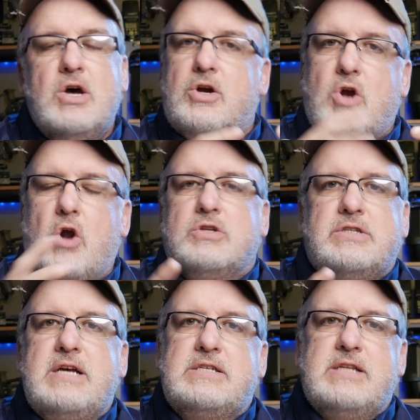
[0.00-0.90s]
Carl
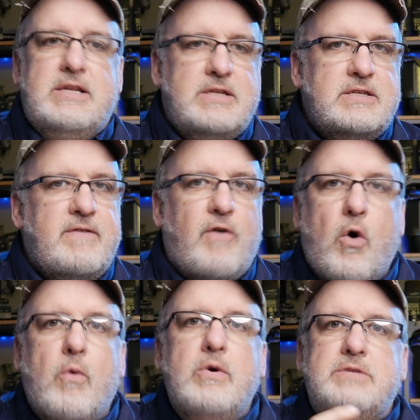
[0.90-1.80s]
Zeiss lenses have
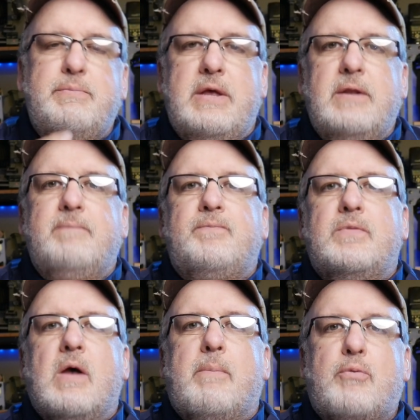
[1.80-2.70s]
always been
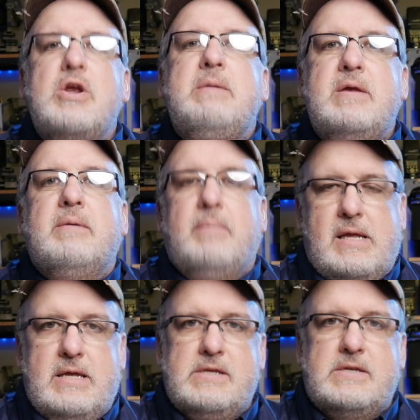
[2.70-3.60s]
a premium
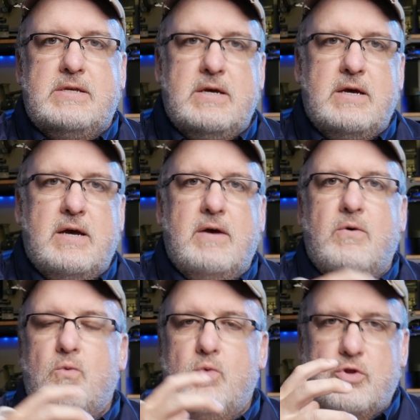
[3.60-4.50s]
lens
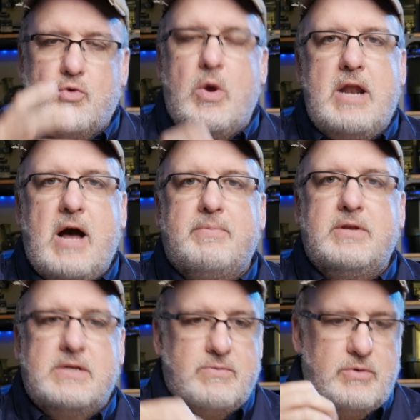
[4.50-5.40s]
with great
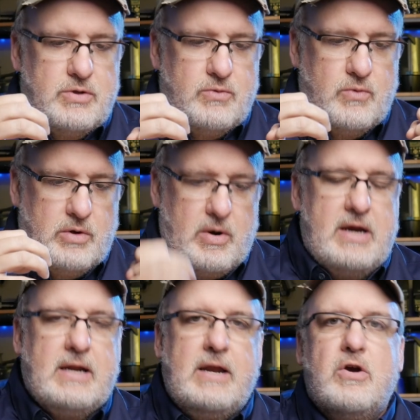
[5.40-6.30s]
optics, with
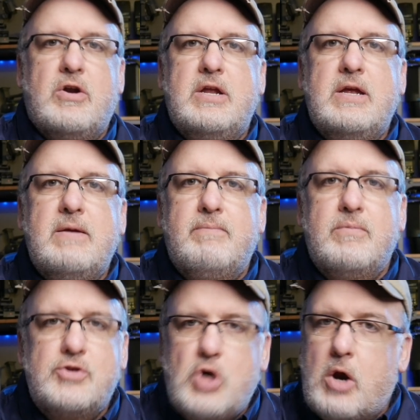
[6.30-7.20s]
great clarity,
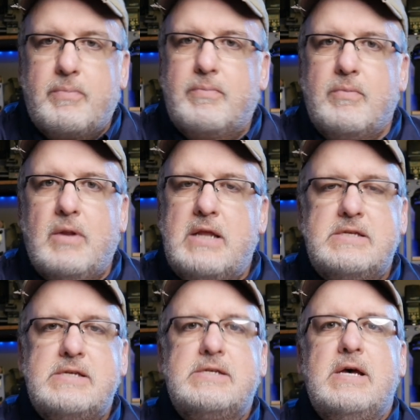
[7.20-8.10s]
sharp
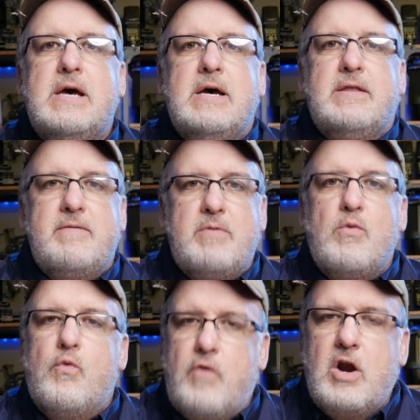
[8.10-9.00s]
lenses. They've
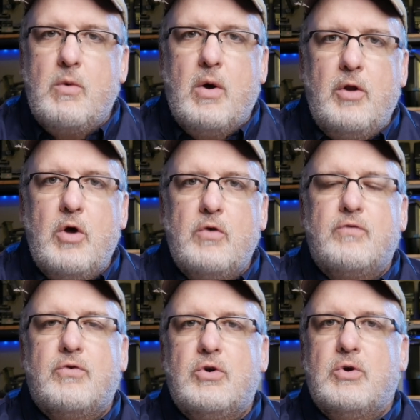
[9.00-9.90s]
been very well known
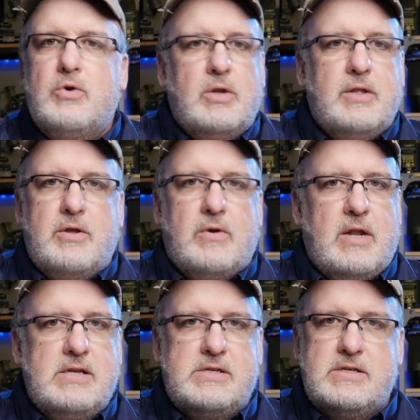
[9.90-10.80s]
for their
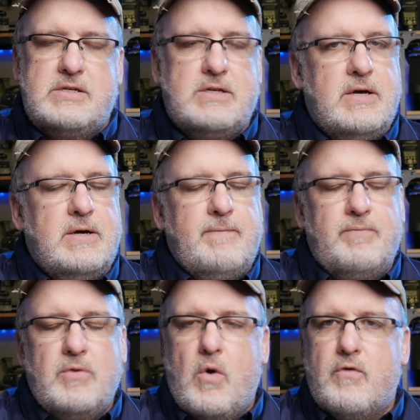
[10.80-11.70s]
lenses
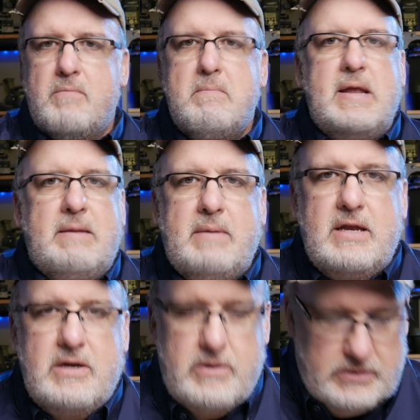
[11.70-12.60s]
over many,
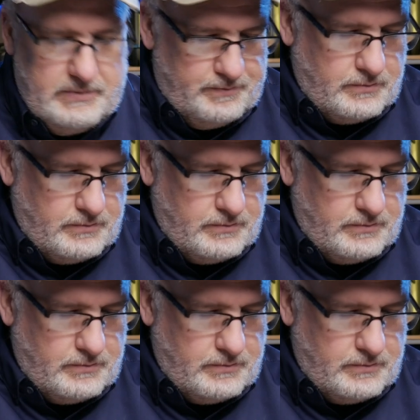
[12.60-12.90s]
many years.